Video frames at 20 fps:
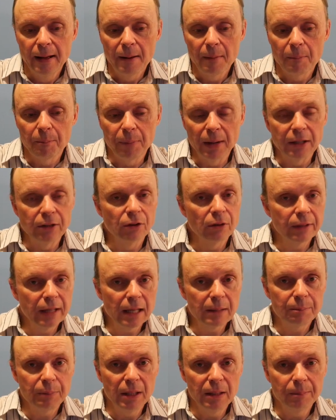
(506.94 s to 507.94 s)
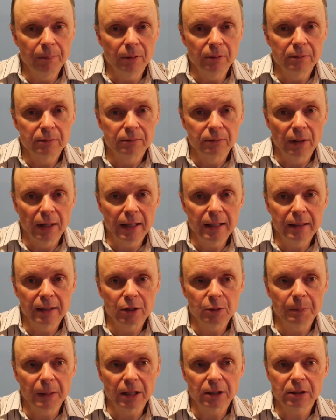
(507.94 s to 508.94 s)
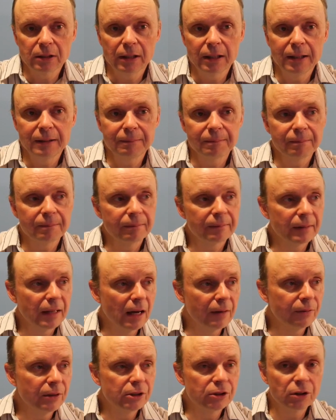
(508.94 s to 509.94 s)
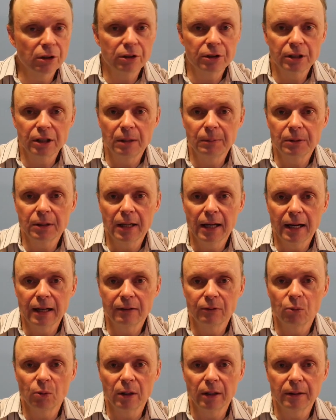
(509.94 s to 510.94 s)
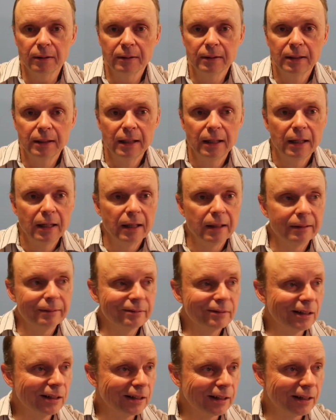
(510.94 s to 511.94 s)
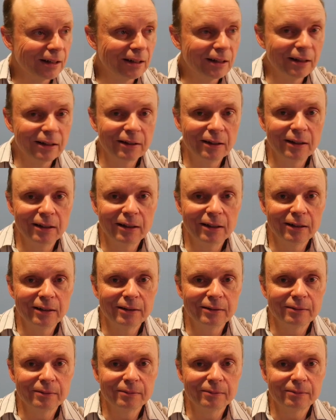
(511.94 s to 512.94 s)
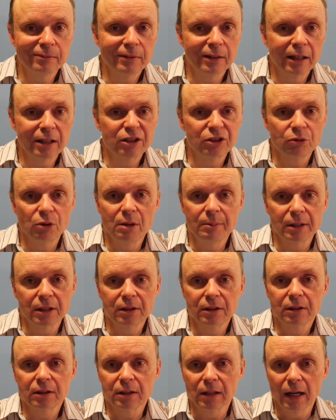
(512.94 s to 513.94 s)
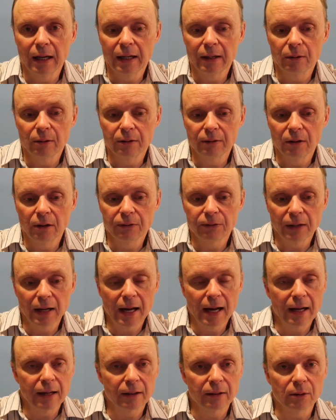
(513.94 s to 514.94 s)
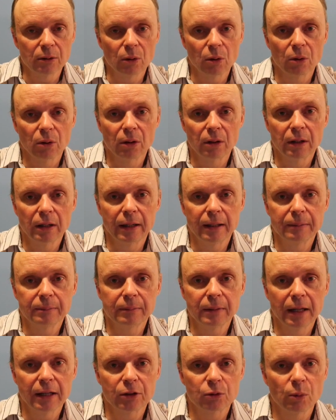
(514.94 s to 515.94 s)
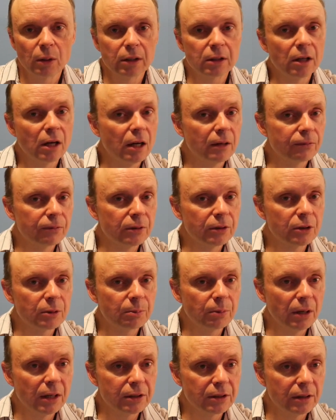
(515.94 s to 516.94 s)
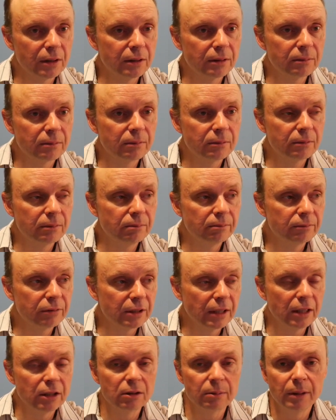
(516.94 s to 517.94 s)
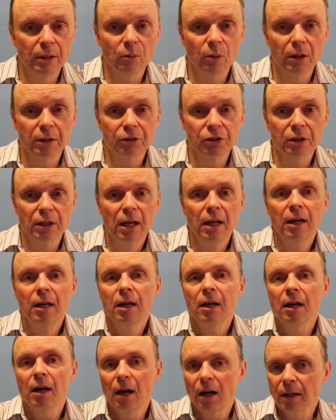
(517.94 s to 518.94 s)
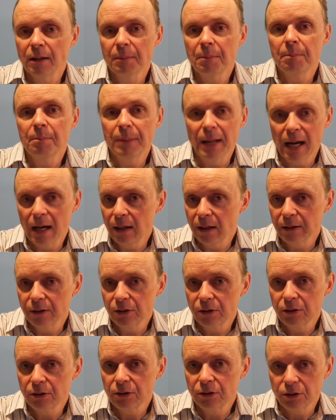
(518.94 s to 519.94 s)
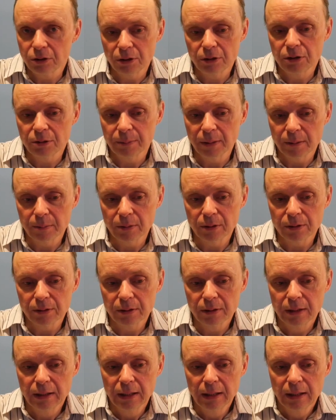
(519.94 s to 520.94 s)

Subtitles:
But you'll get people, right? Especially, every church seems to have one. A little on the extremist side, or fanatical, or as one conference president said to me once, unbalanced church members,